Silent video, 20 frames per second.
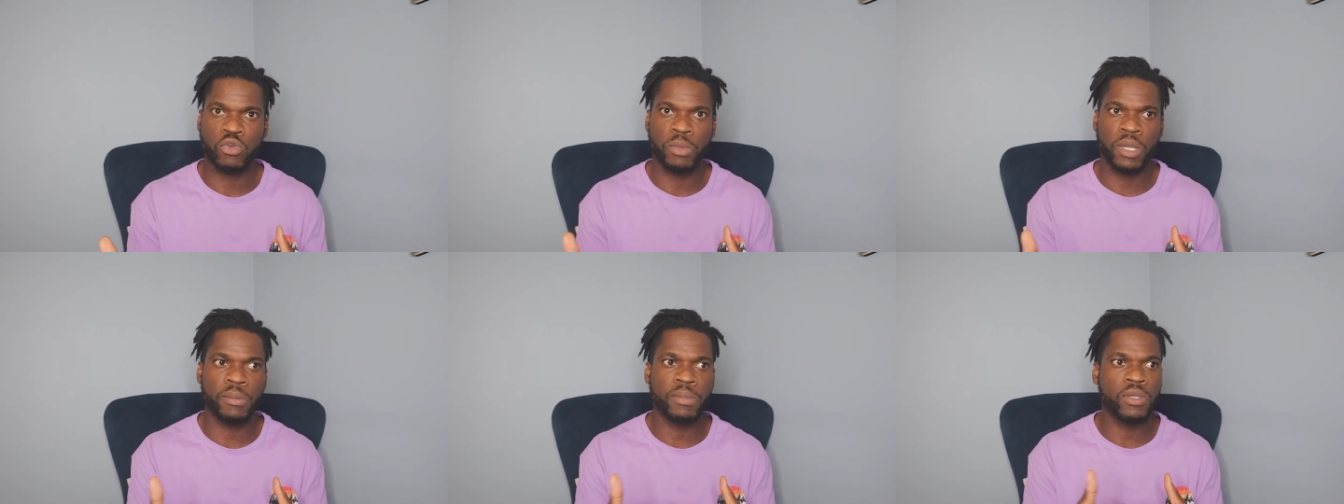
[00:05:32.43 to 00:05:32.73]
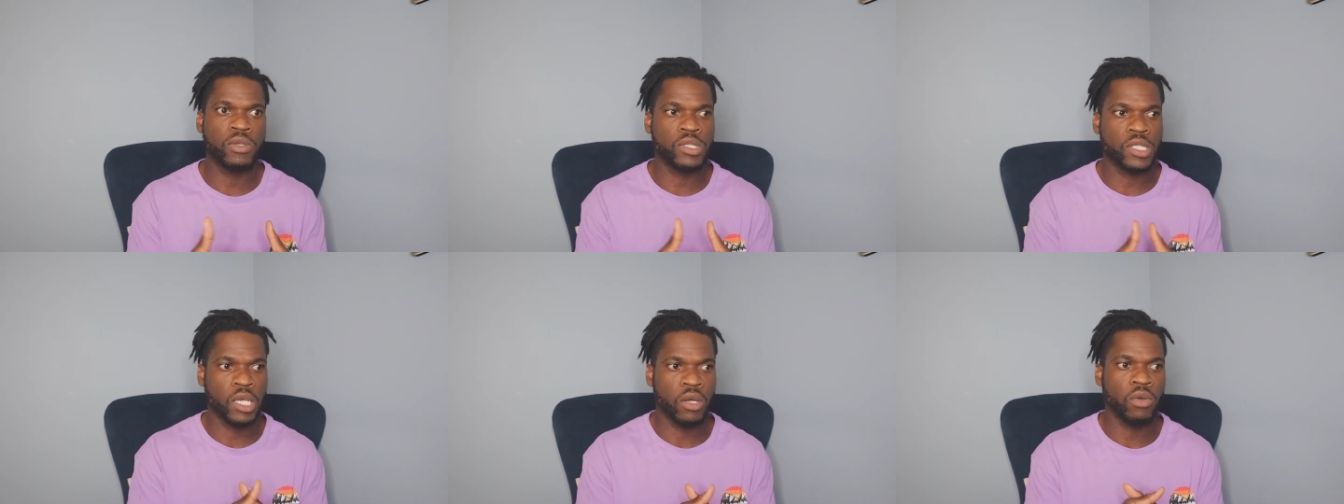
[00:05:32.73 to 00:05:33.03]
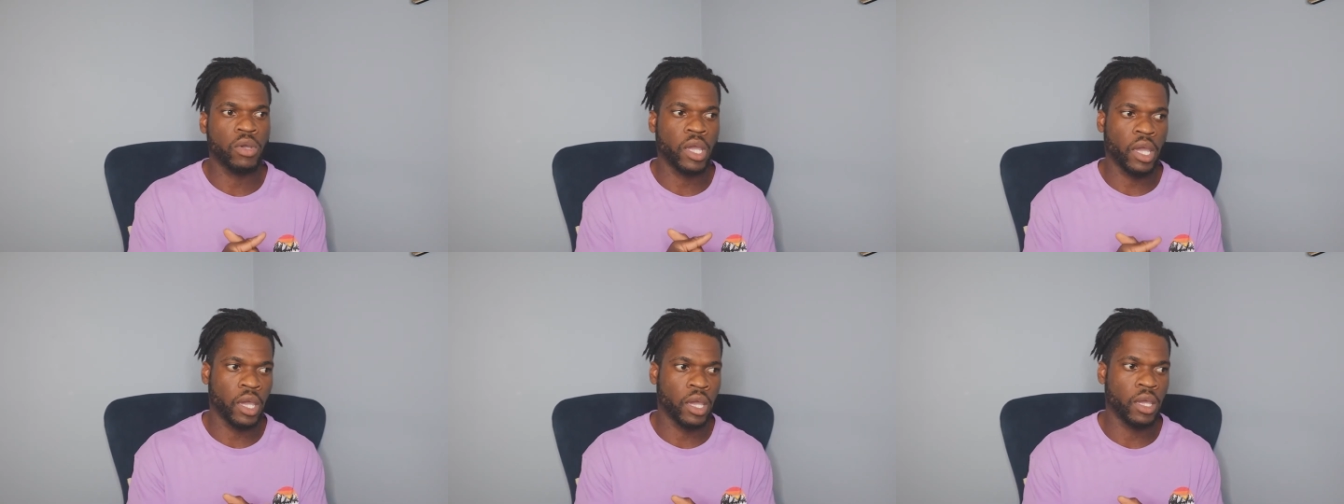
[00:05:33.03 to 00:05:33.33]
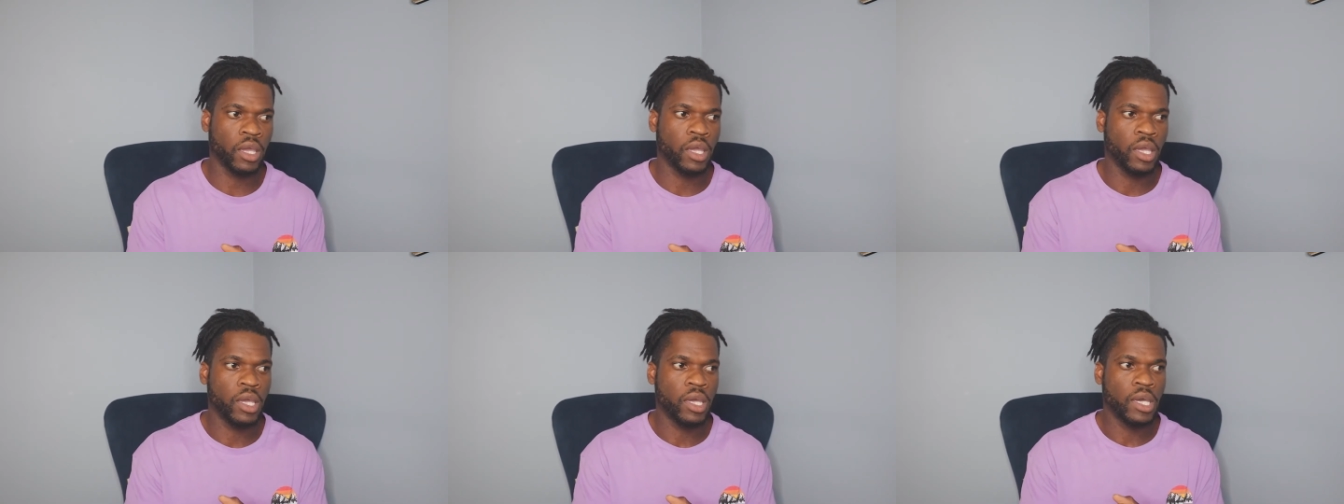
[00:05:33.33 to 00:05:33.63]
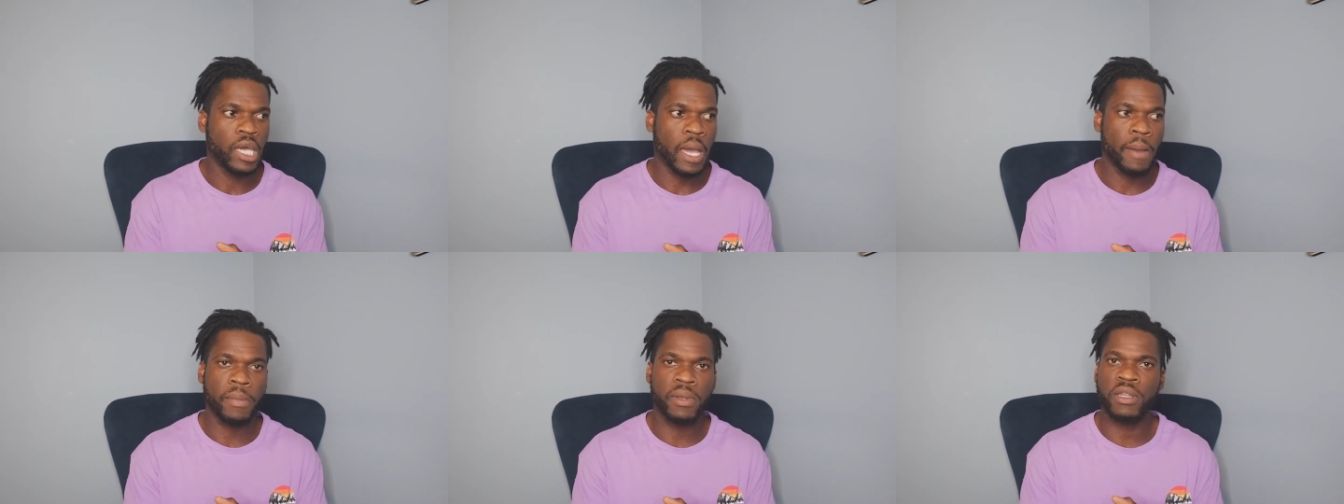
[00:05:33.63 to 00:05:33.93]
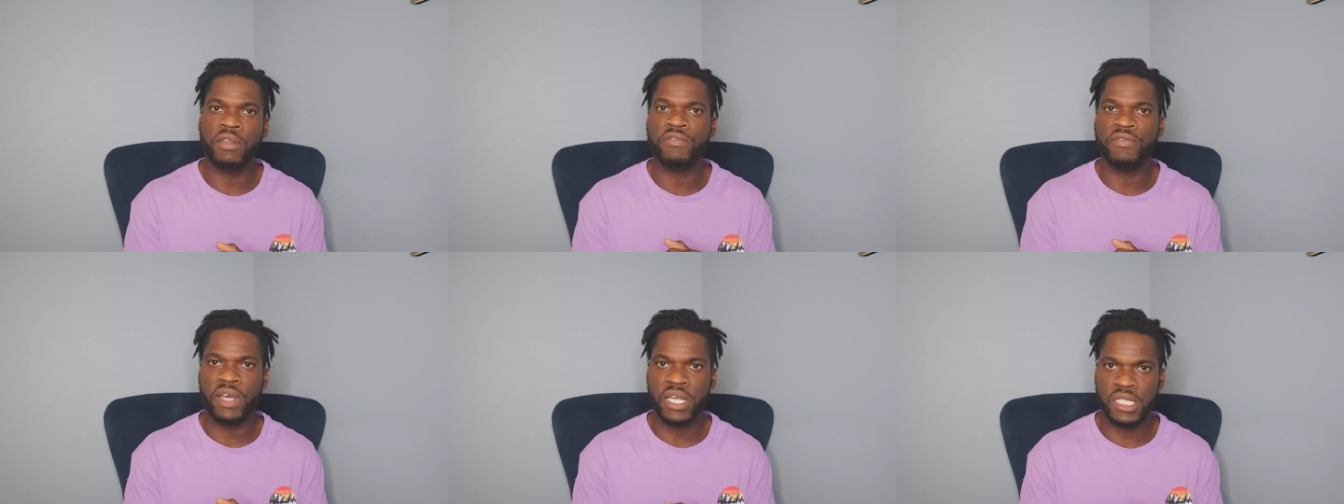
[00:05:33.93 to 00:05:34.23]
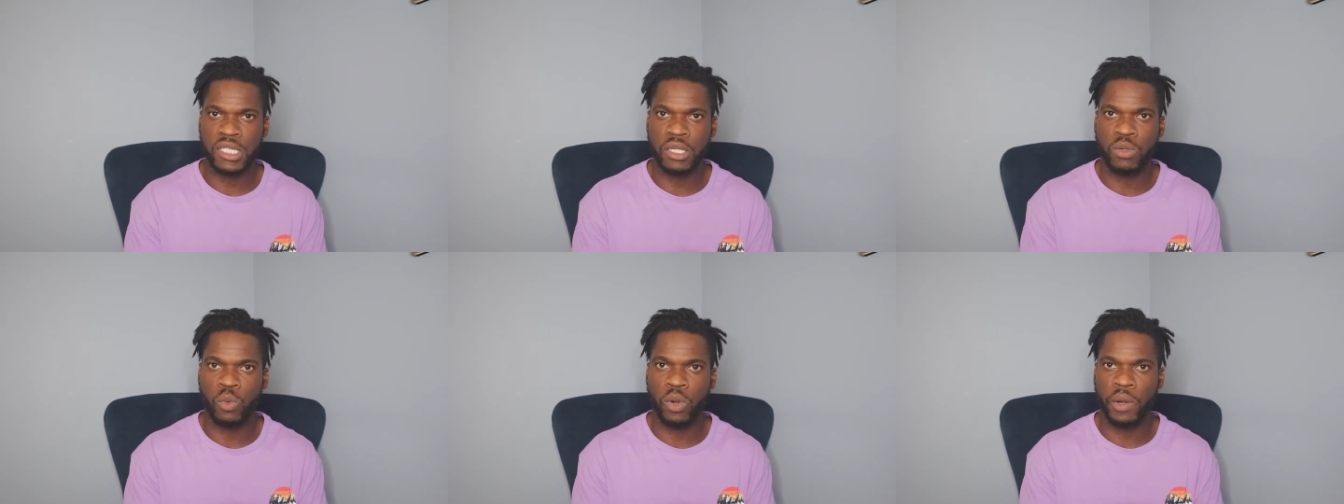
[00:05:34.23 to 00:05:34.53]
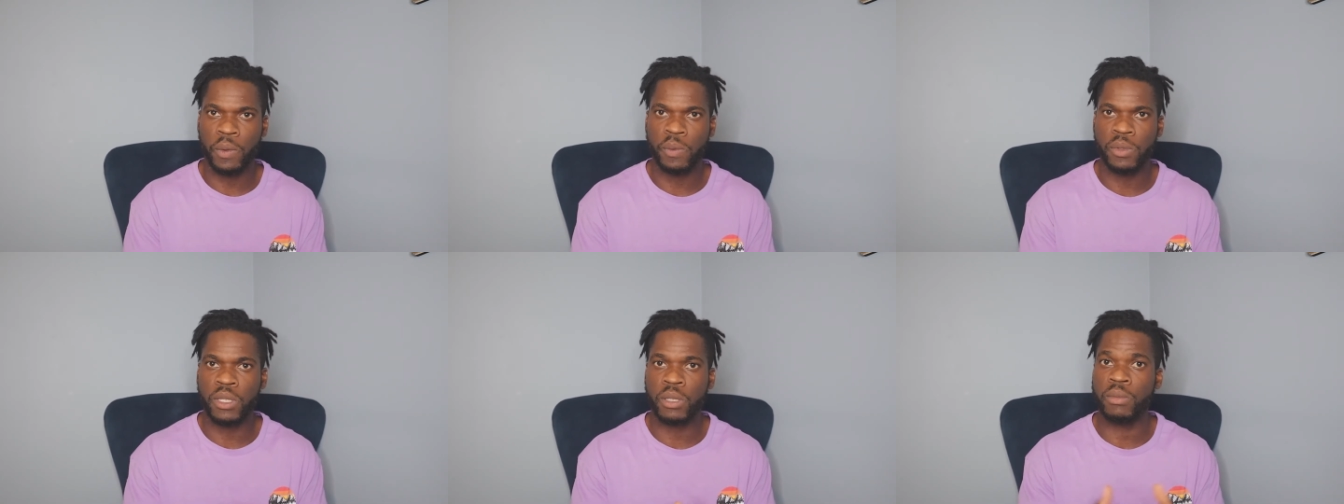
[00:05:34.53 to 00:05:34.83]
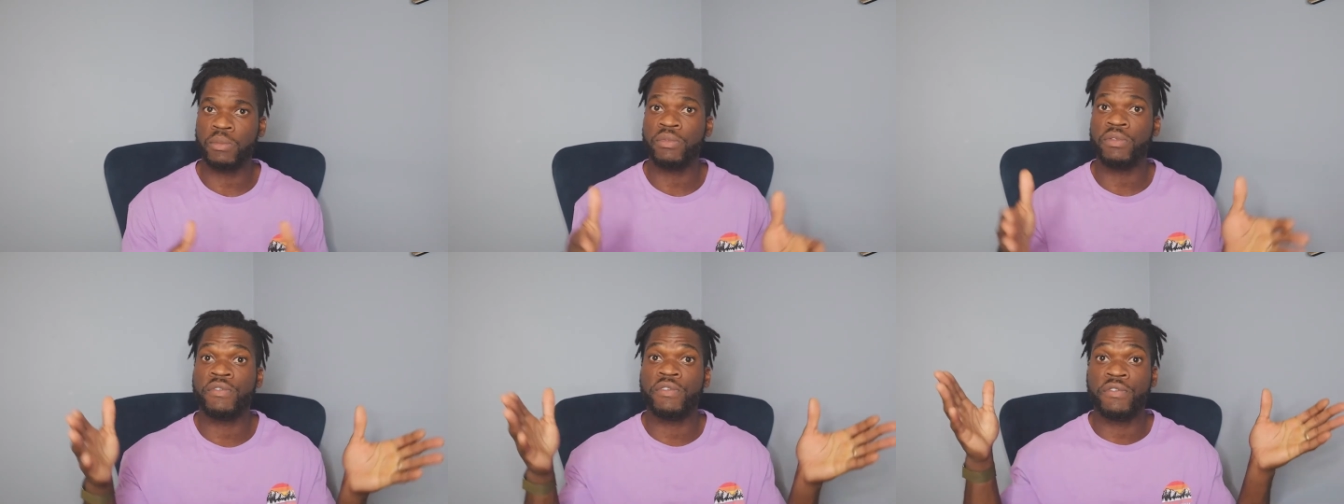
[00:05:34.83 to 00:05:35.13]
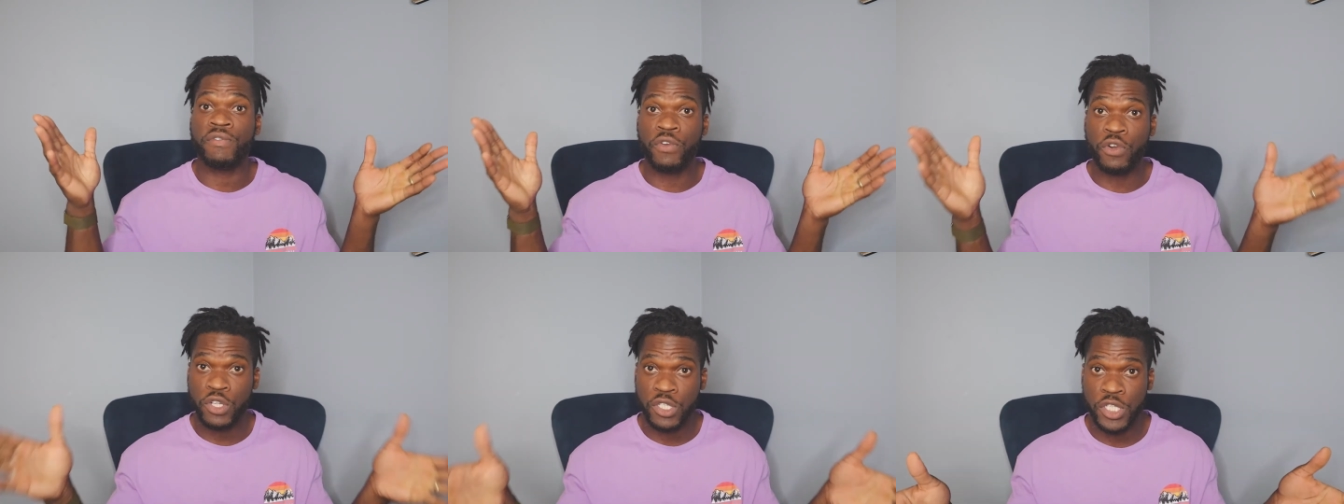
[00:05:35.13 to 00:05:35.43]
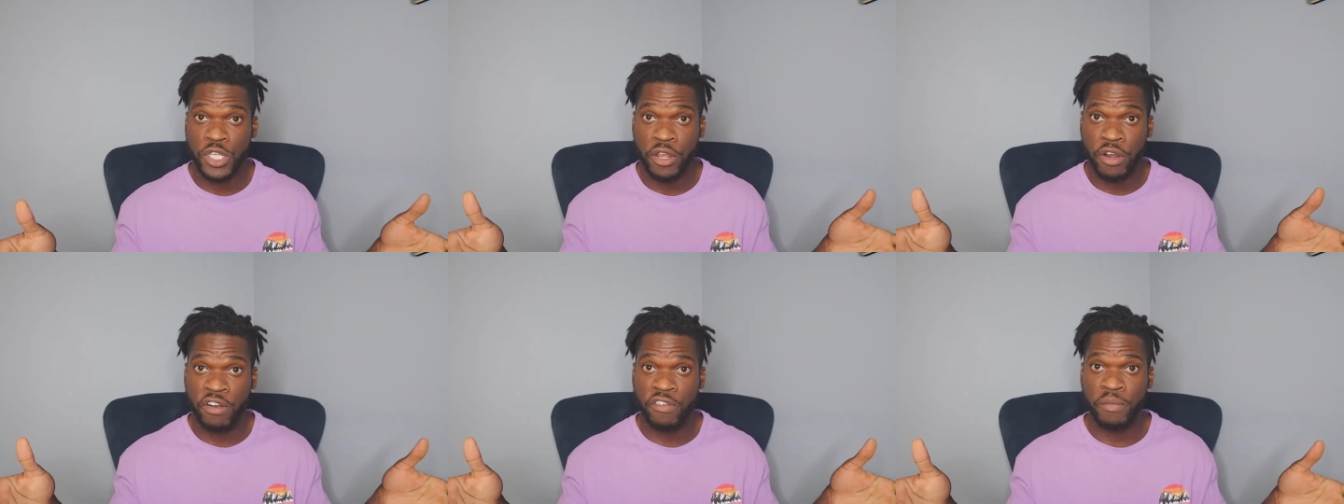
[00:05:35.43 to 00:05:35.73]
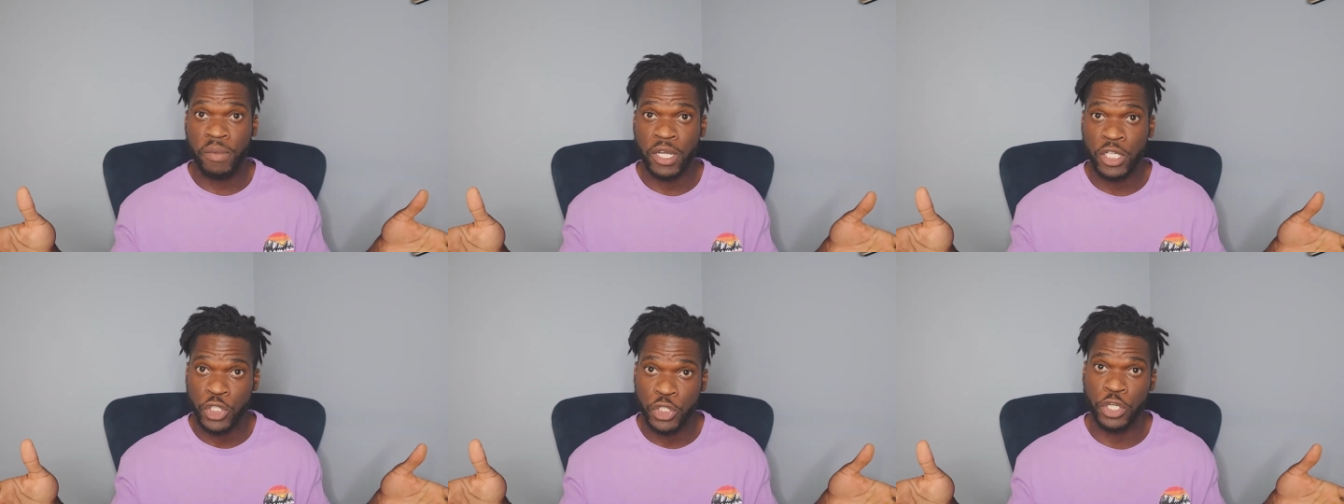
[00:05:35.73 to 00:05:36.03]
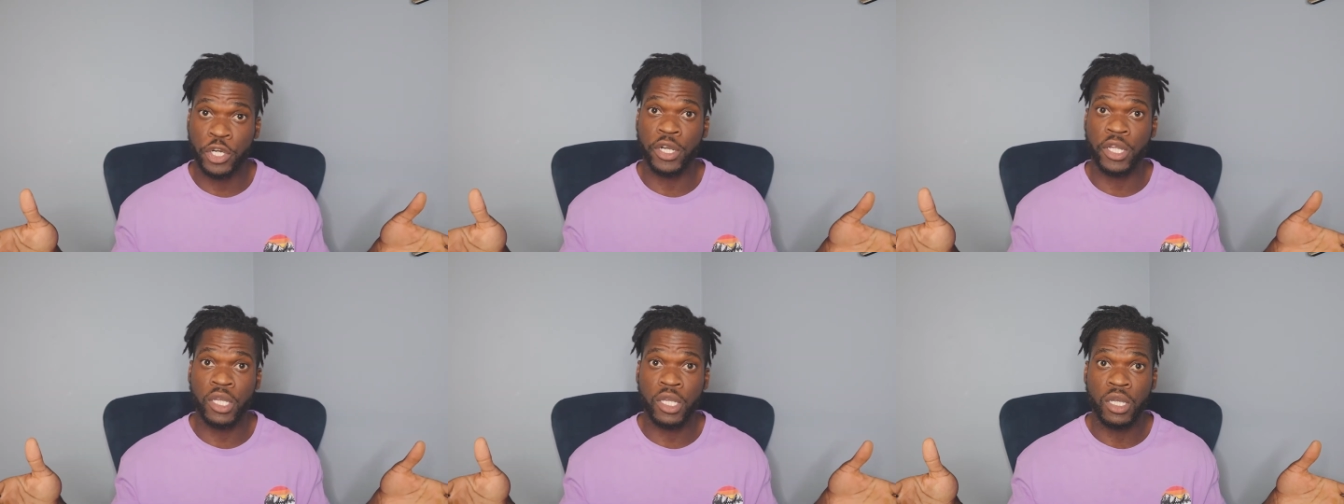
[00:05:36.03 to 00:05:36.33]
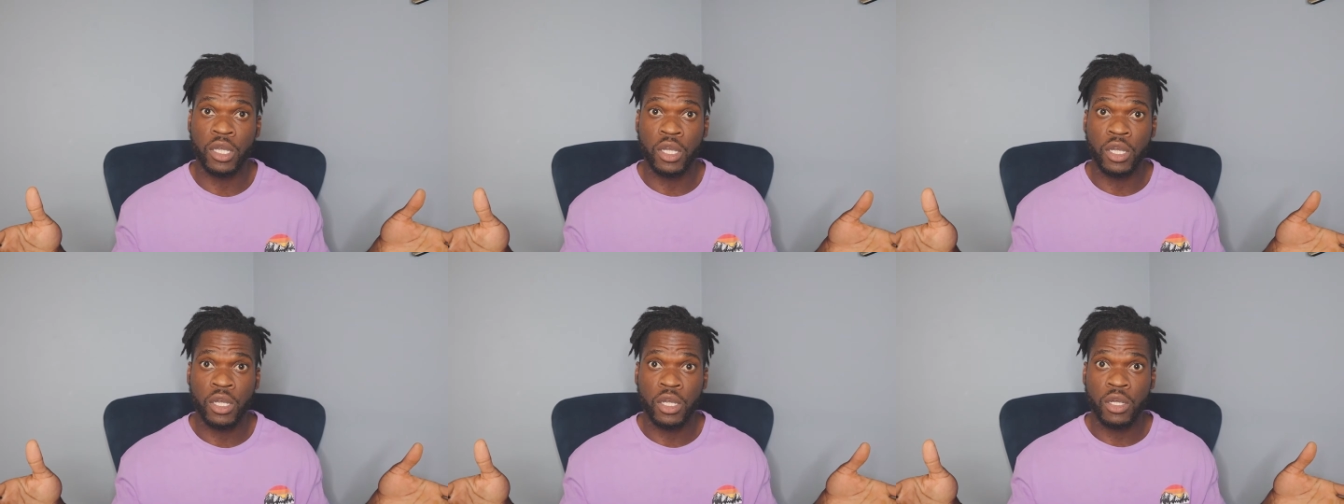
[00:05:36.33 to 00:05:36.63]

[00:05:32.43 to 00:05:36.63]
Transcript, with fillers: So maybe you say, okay, I'm gonna invest in working with them for the first year of my journey,